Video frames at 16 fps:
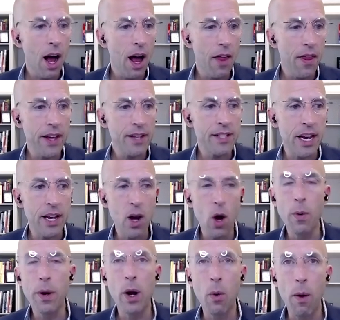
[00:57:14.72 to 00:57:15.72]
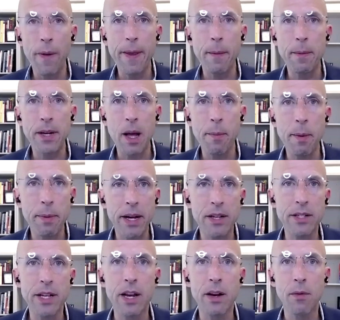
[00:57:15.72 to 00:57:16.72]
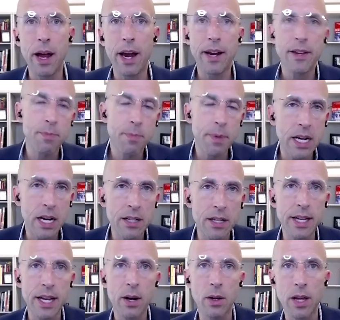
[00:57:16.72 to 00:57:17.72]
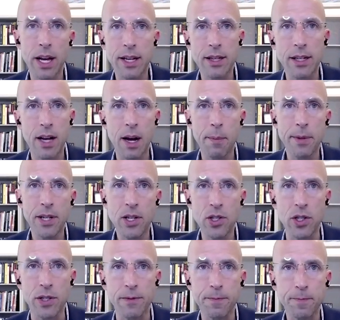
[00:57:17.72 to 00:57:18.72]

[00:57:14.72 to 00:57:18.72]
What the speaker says: They say, no, we don't want them to come in because they don't like the competition.